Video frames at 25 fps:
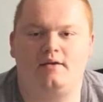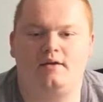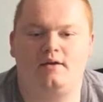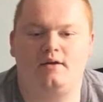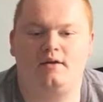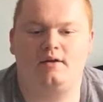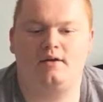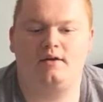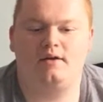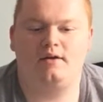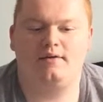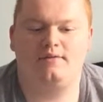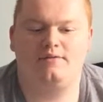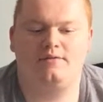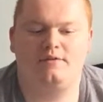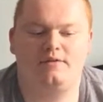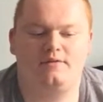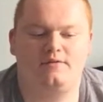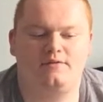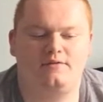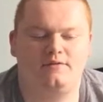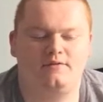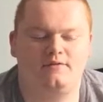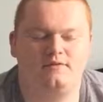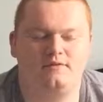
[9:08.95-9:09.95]
Uh, if
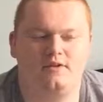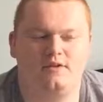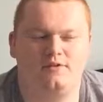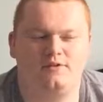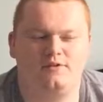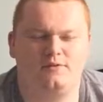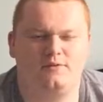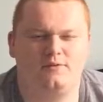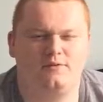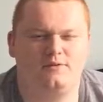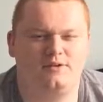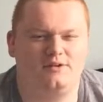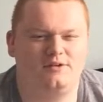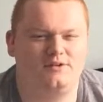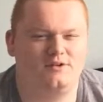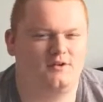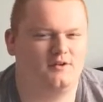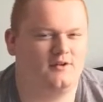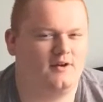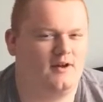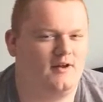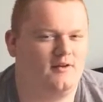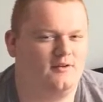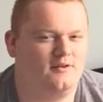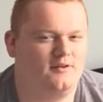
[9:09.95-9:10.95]
this doesn't really
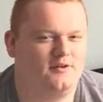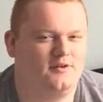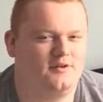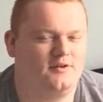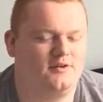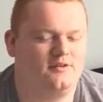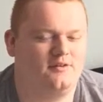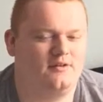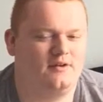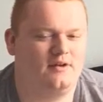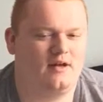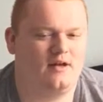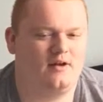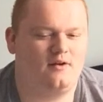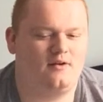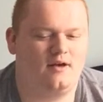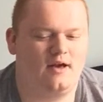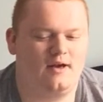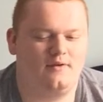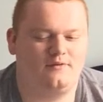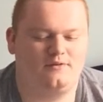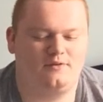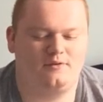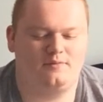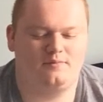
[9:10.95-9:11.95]
turn out good, then I'll
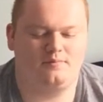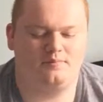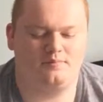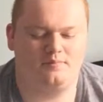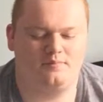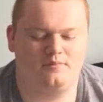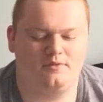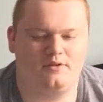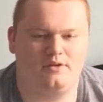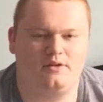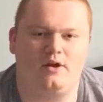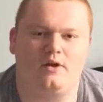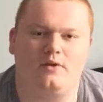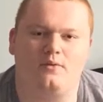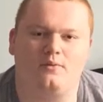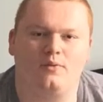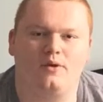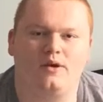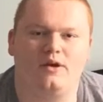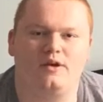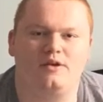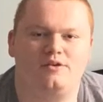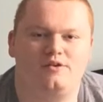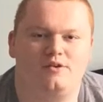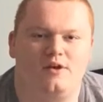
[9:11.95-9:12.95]
have to, you know,
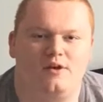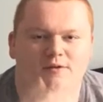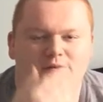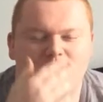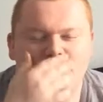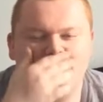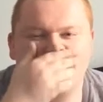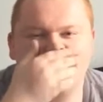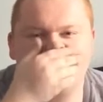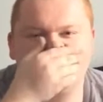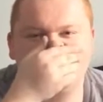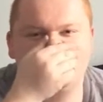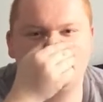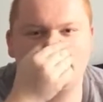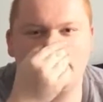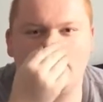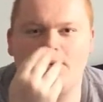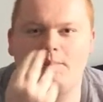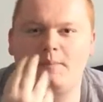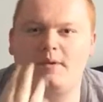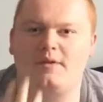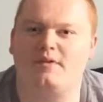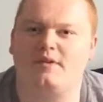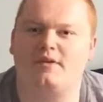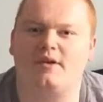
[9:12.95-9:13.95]
readjust it. Just
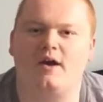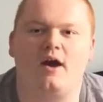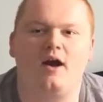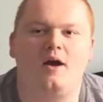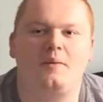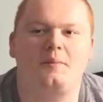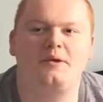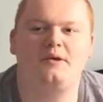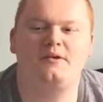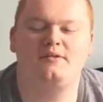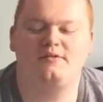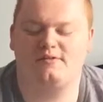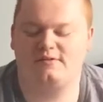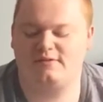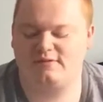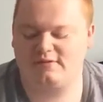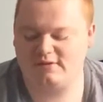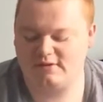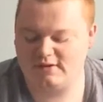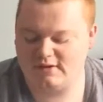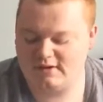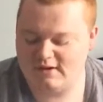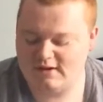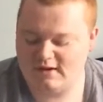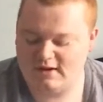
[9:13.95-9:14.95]
tell me in the
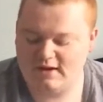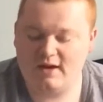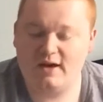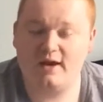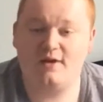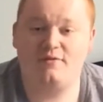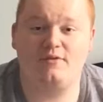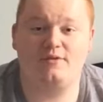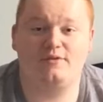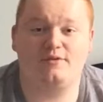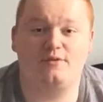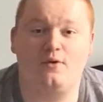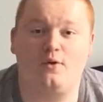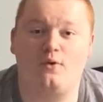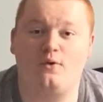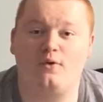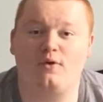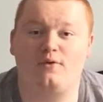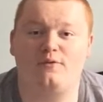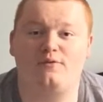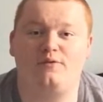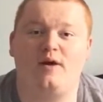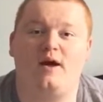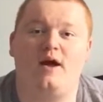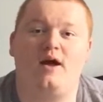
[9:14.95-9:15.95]
comments if it's
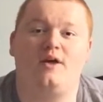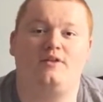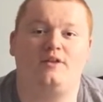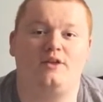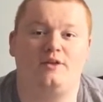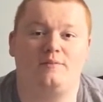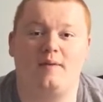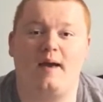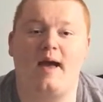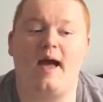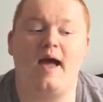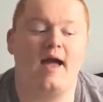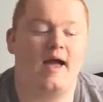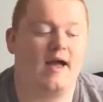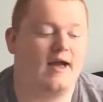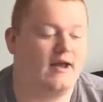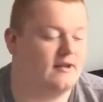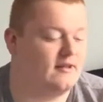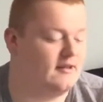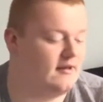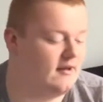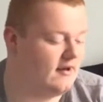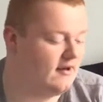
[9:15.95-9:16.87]
horrifyingly bad.